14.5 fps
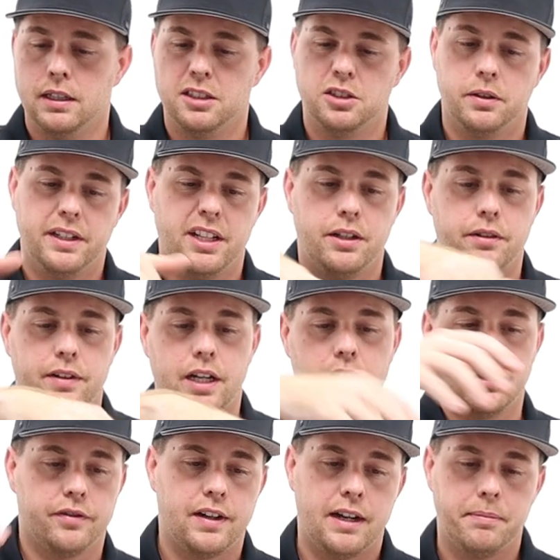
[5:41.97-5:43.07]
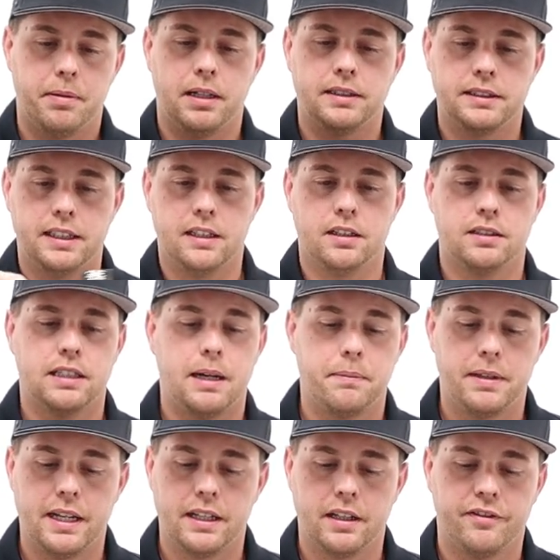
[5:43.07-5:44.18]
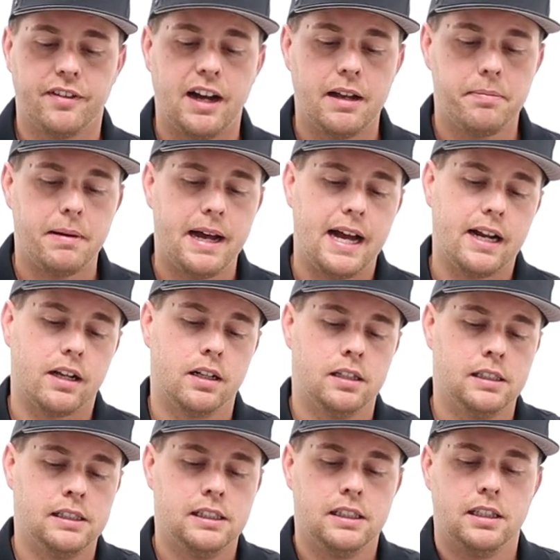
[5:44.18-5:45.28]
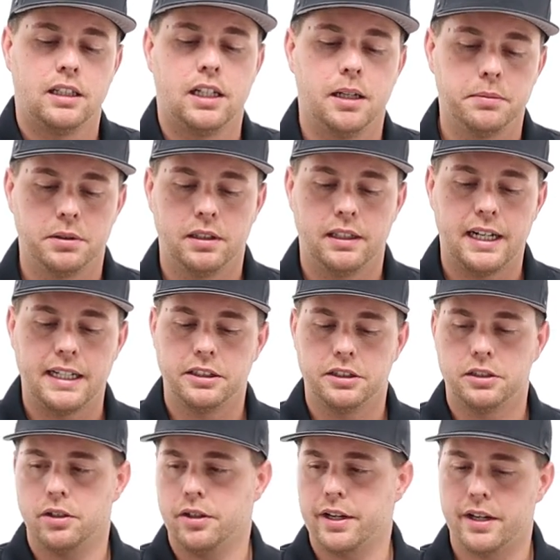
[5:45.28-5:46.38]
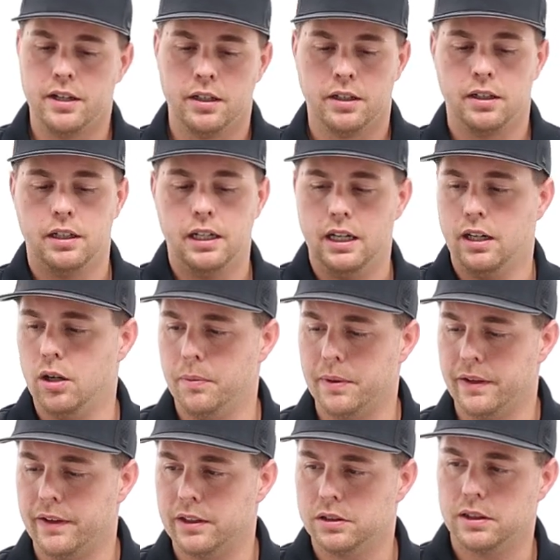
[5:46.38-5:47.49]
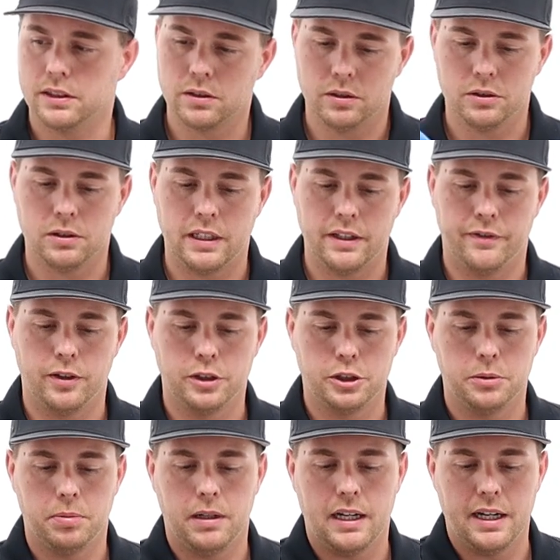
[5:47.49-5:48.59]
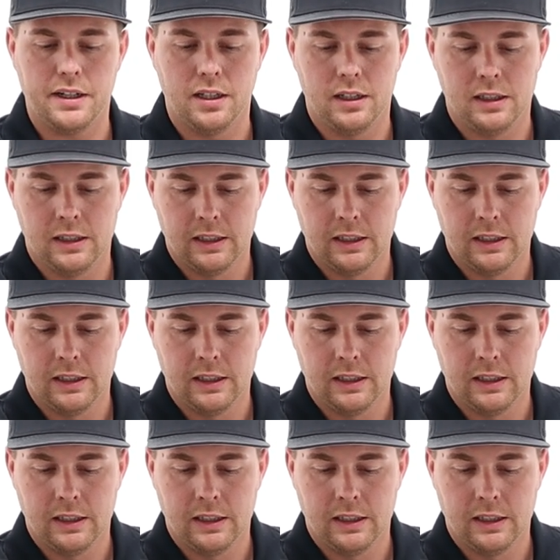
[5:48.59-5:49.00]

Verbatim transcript: So again, you've got your five paws there. Same thing. The five pack comes with a nice sturdy uh, opening there. So let's go and try the Virtue Pod.